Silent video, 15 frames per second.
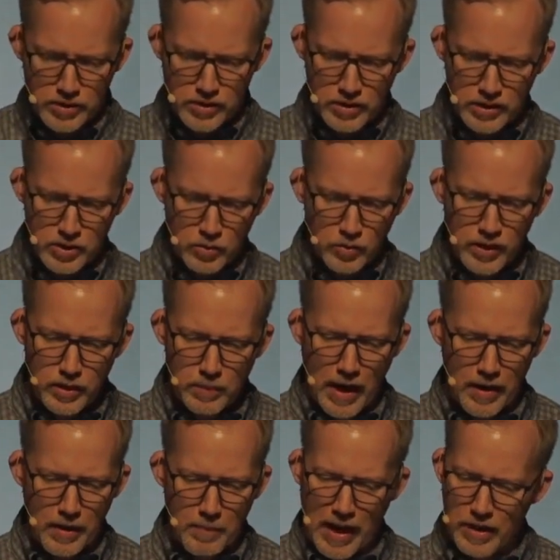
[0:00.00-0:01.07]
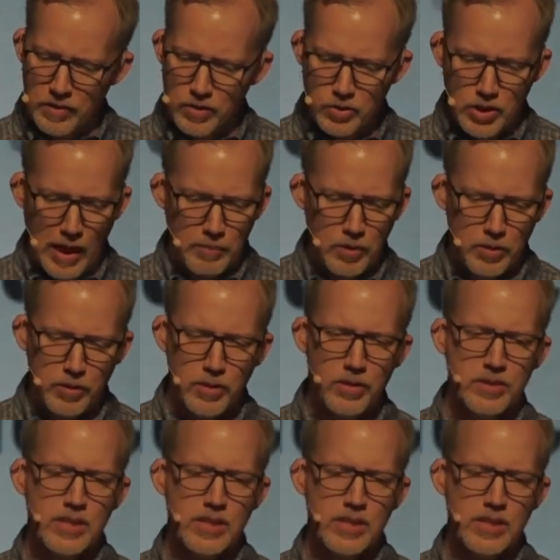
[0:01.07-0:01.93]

Let's, let's read about it. Matthew chapter